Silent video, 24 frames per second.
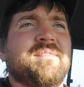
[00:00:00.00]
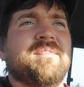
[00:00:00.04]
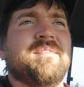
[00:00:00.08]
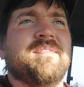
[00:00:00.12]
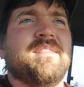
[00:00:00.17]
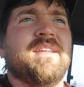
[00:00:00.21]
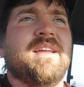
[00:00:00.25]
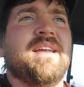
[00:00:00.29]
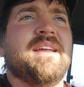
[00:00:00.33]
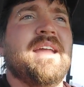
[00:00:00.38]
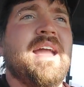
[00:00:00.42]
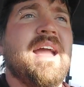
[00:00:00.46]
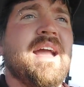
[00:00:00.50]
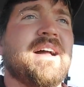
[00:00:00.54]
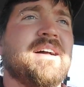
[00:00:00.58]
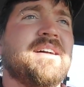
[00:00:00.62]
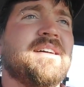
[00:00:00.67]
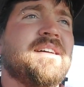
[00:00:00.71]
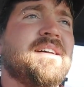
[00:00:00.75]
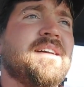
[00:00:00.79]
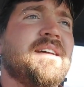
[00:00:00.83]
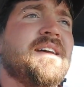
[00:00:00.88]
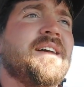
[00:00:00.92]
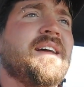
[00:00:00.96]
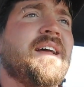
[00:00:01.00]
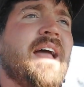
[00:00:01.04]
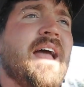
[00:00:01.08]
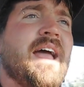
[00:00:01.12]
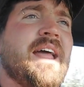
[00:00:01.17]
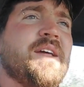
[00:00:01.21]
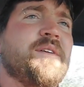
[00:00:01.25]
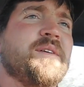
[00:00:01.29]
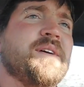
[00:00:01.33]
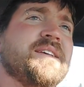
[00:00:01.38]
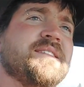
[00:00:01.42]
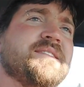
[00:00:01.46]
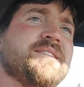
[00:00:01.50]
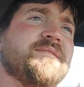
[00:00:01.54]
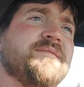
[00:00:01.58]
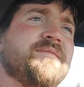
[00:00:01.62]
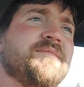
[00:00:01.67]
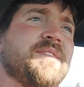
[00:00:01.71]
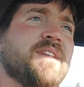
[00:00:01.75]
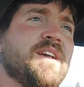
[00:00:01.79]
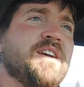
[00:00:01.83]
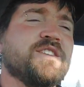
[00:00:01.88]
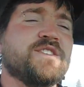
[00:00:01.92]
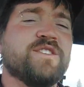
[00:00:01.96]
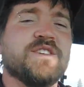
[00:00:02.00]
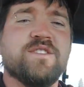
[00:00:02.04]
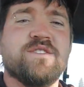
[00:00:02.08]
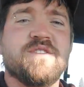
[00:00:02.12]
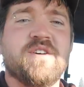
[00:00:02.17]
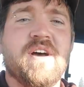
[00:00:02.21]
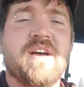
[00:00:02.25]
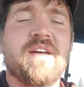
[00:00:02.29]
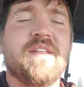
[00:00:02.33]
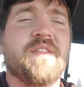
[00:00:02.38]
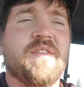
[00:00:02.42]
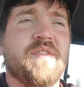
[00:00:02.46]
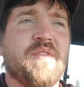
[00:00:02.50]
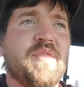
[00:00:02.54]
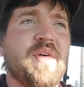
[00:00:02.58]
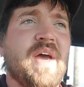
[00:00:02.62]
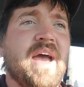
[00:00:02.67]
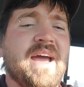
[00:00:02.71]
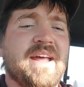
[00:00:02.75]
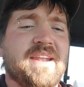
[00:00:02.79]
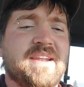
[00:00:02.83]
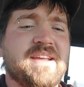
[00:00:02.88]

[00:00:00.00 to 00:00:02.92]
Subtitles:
yeah. Anyways, so that